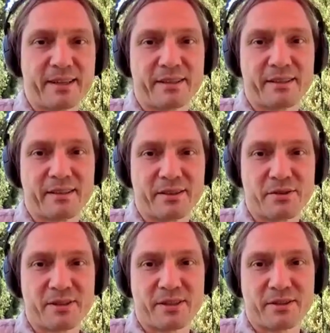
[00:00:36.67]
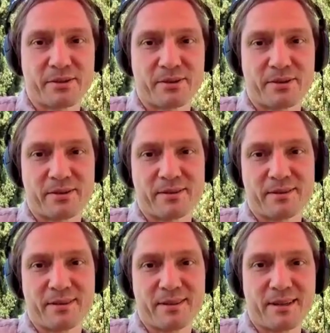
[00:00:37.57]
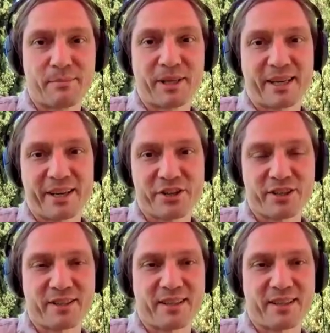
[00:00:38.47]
using your application,